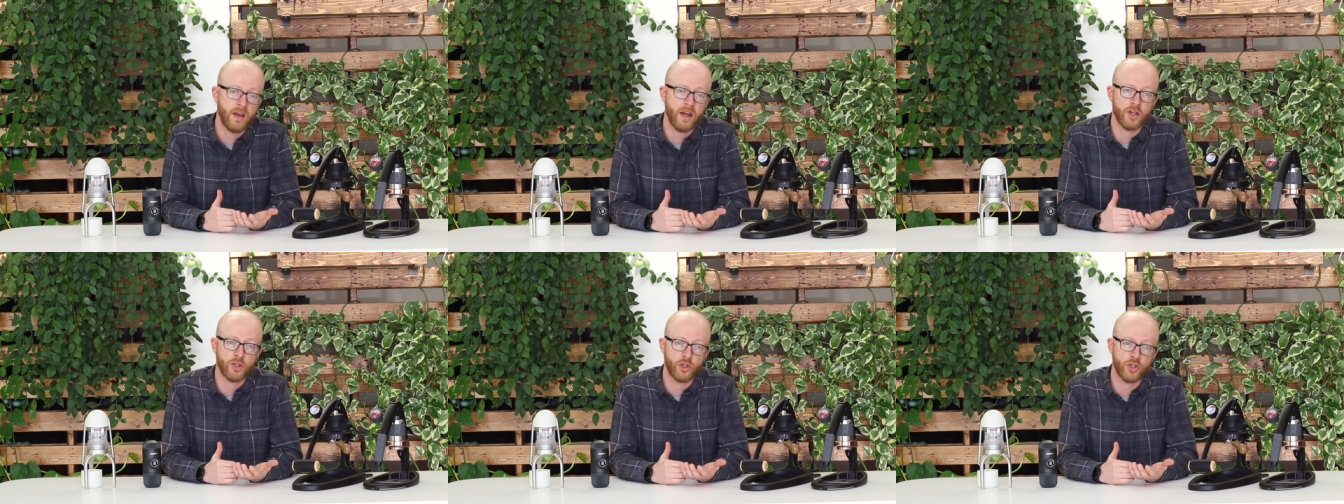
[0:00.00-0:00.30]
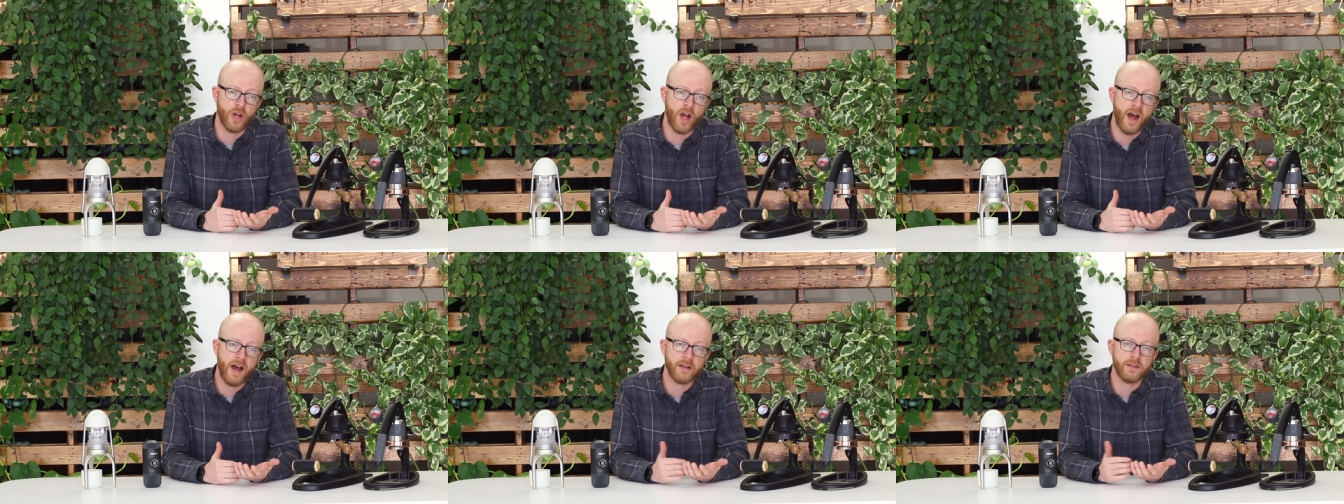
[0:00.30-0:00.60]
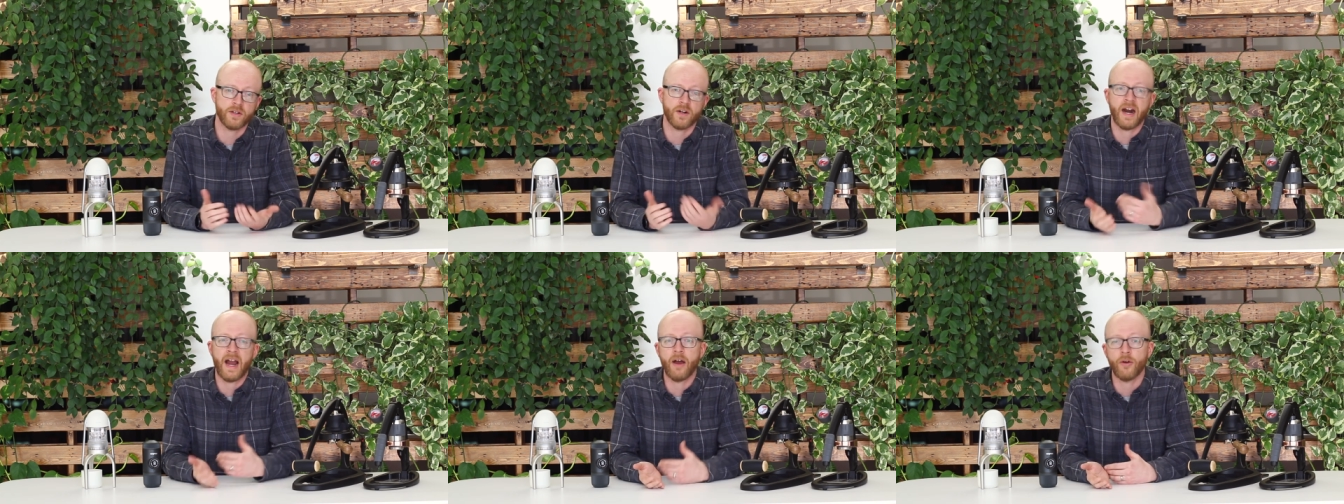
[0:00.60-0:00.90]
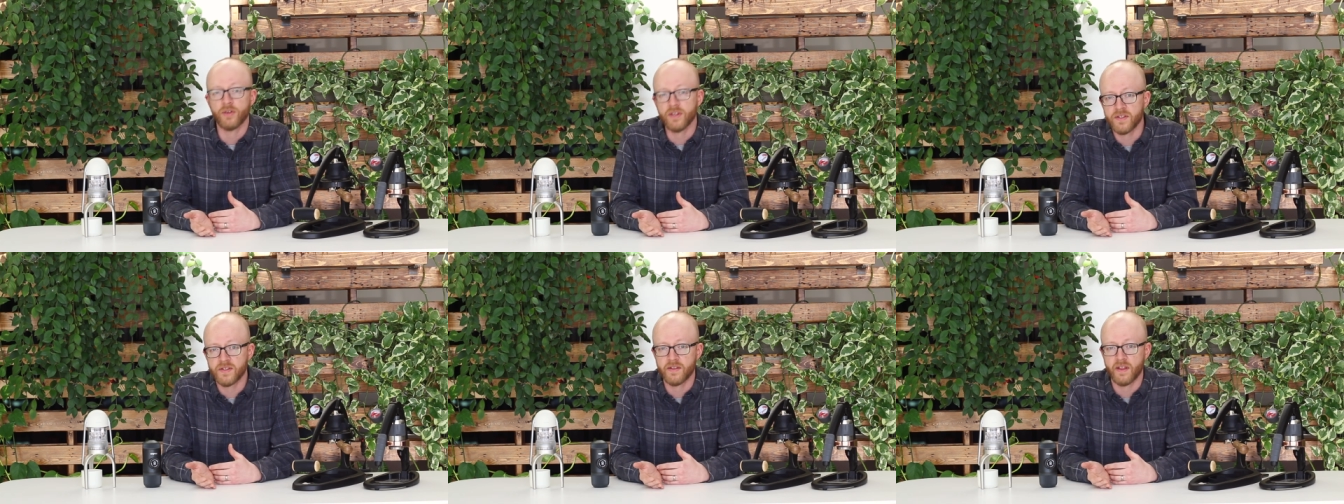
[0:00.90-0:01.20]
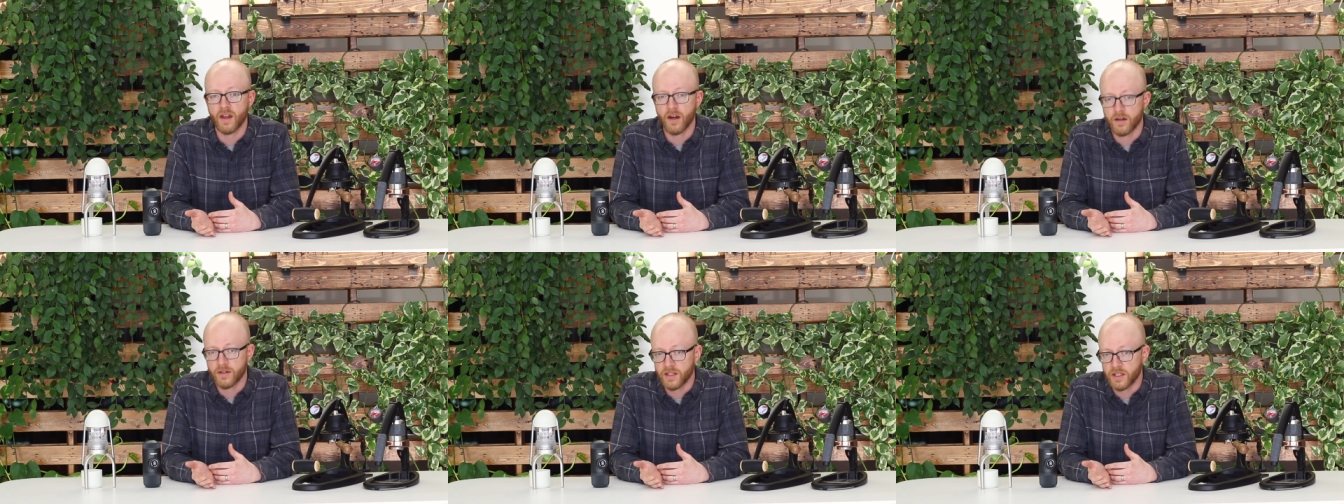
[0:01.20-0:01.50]
a shot or how easy
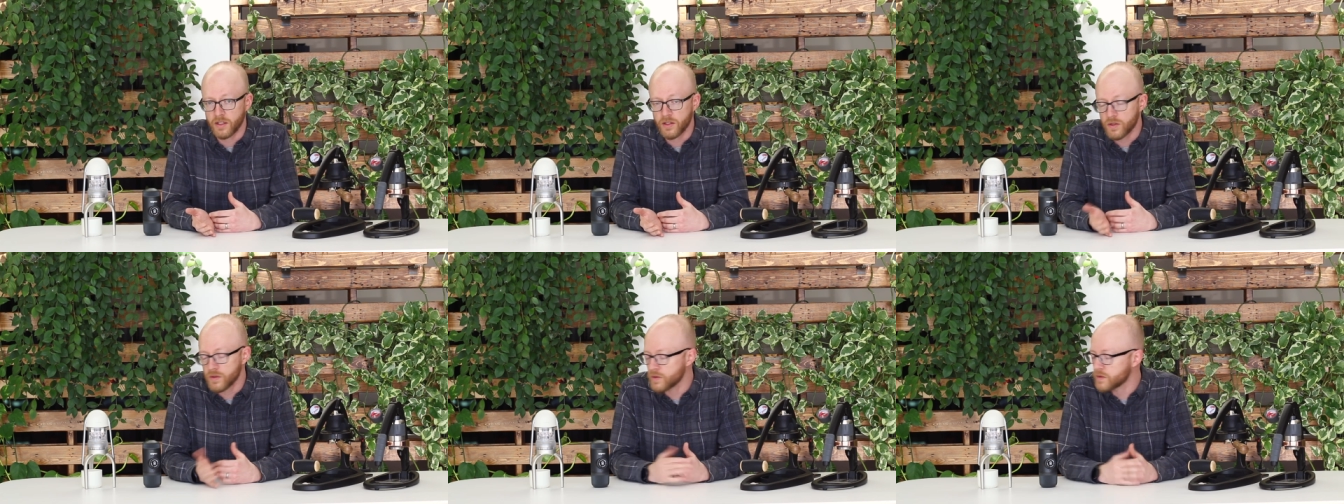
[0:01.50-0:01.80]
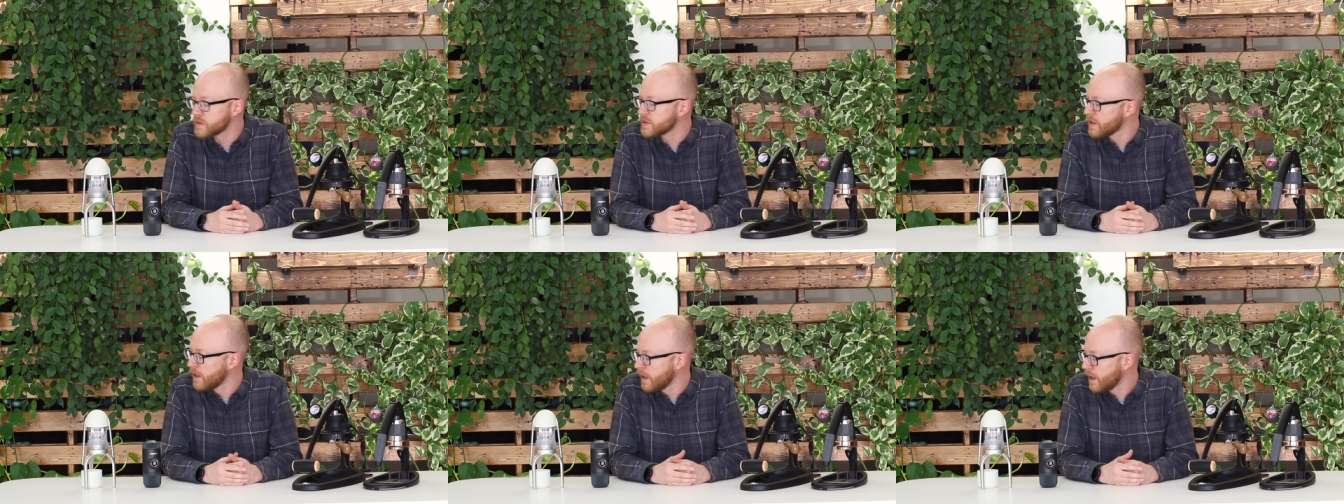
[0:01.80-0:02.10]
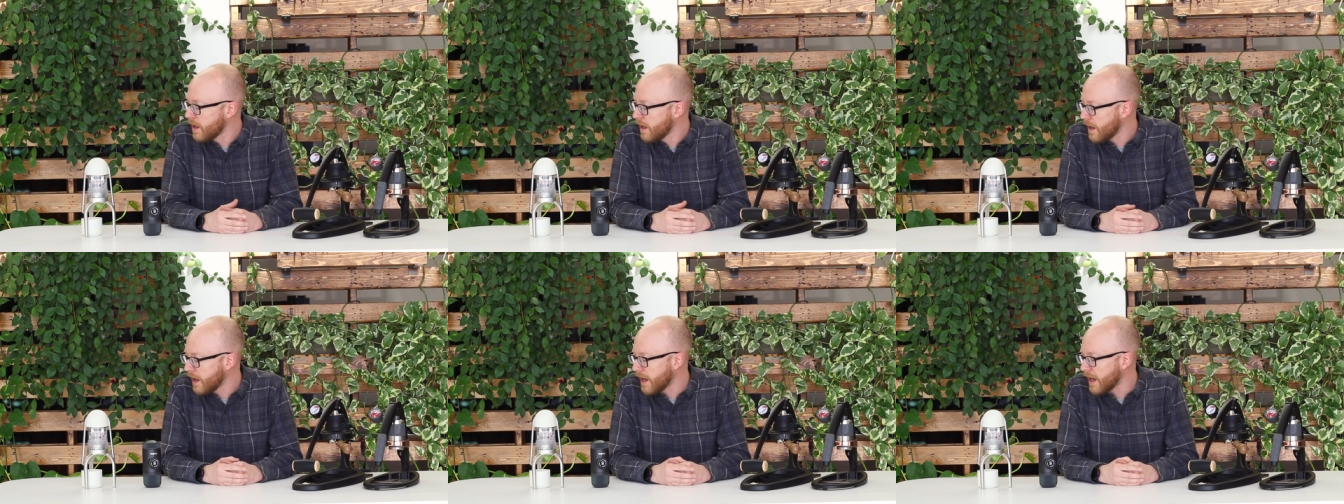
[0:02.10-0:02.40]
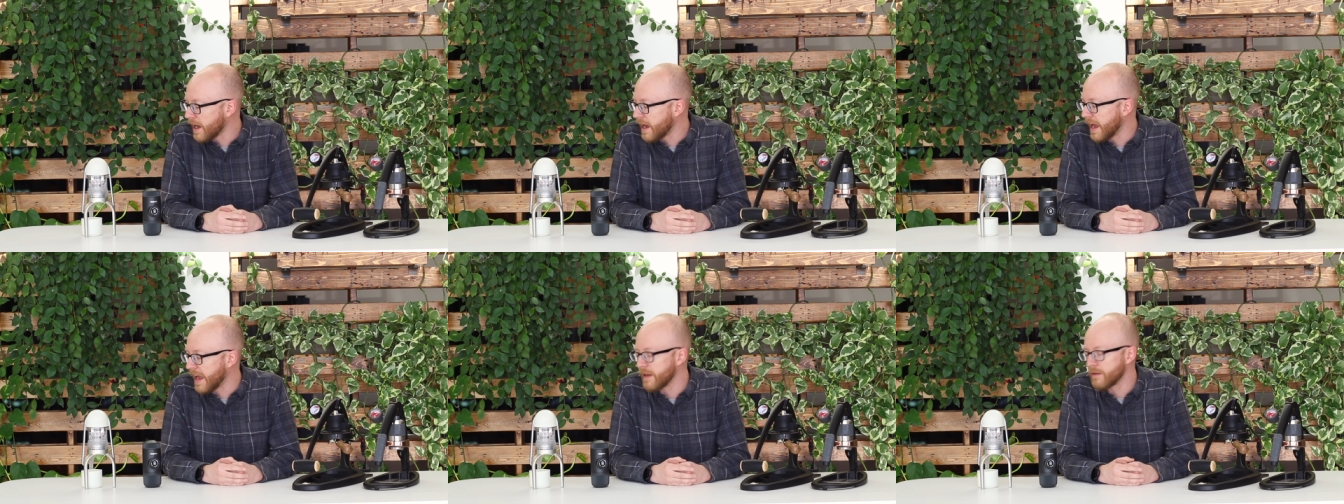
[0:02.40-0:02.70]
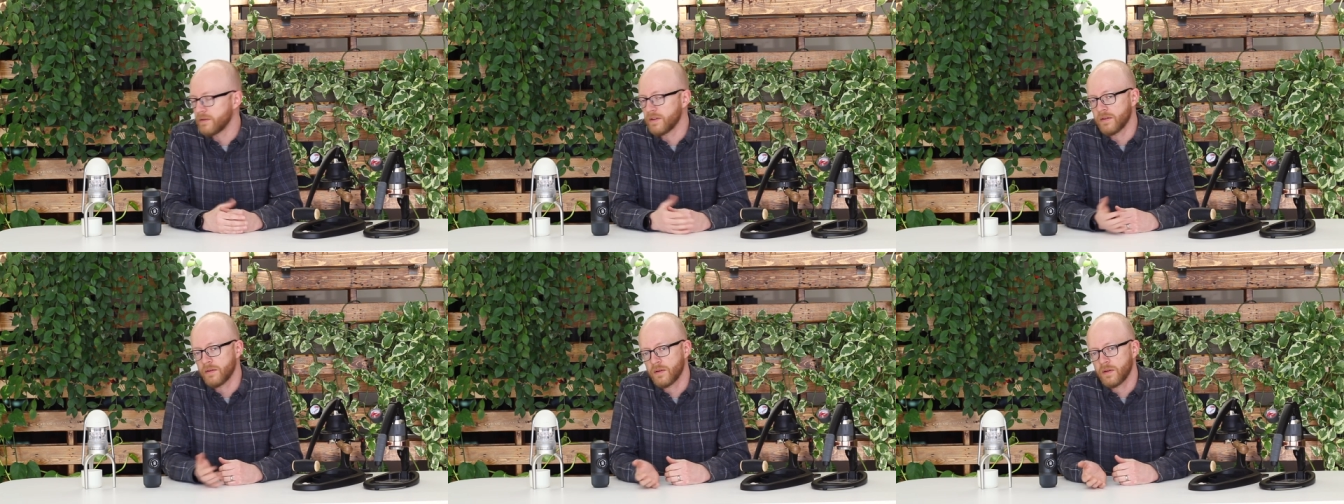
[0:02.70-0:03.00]
they are to use. Uh,
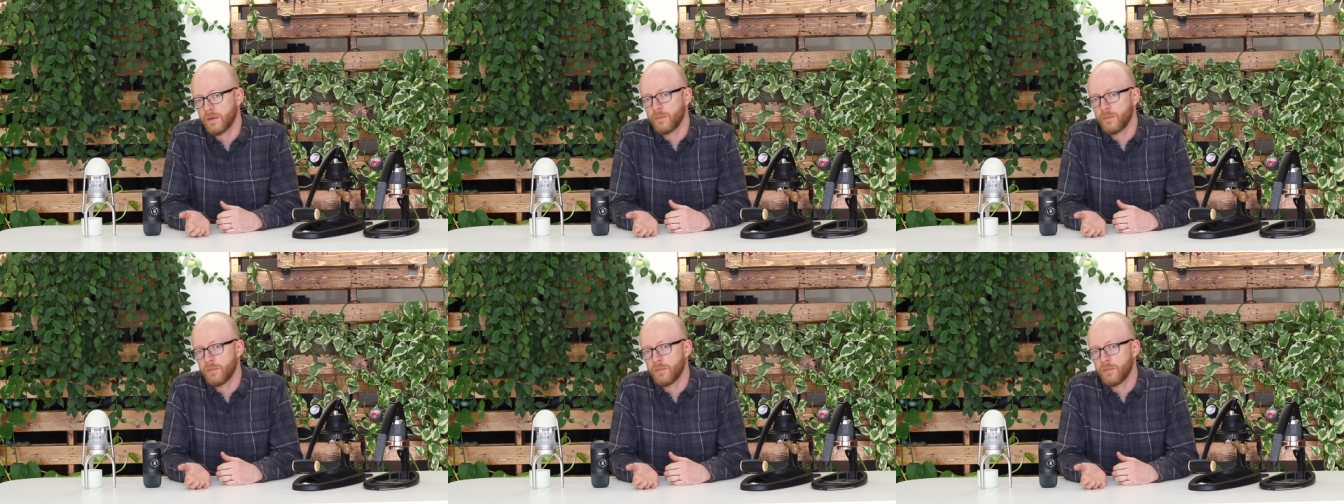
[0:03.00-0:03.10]
and